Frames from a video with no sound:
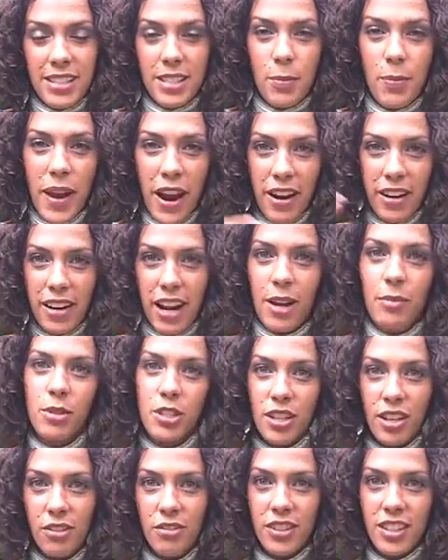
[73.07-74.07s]
It's a paradigm
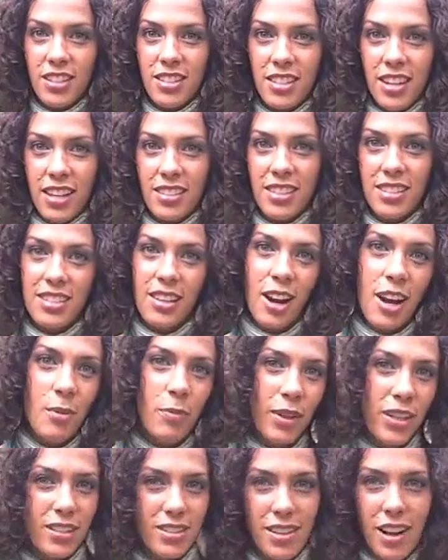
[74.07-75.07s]
shift that's necessary,
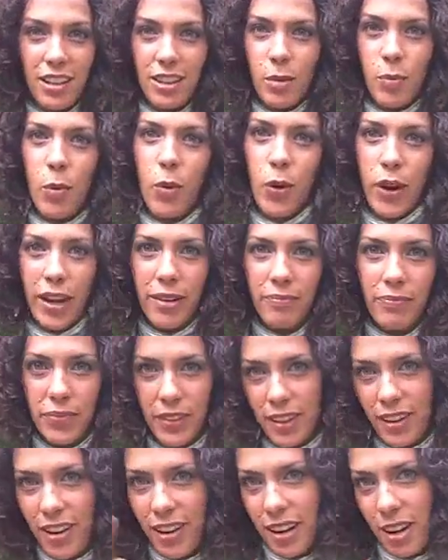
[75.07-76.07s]
but it's not the point,
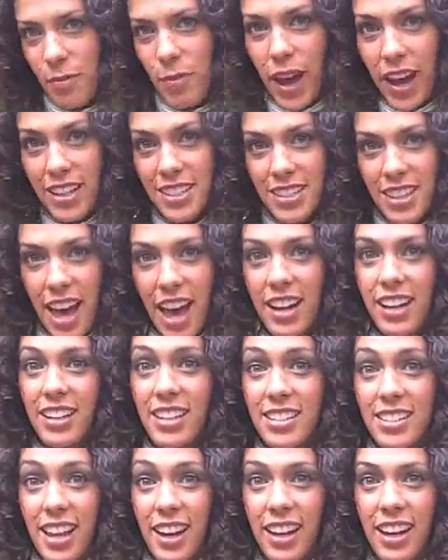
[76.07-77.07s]
and I'll get back to that
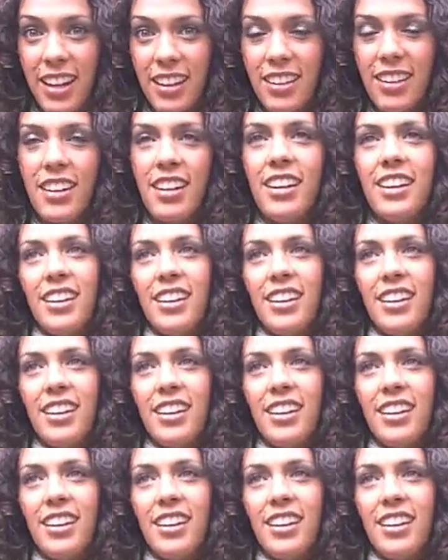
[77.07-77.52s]
in a second.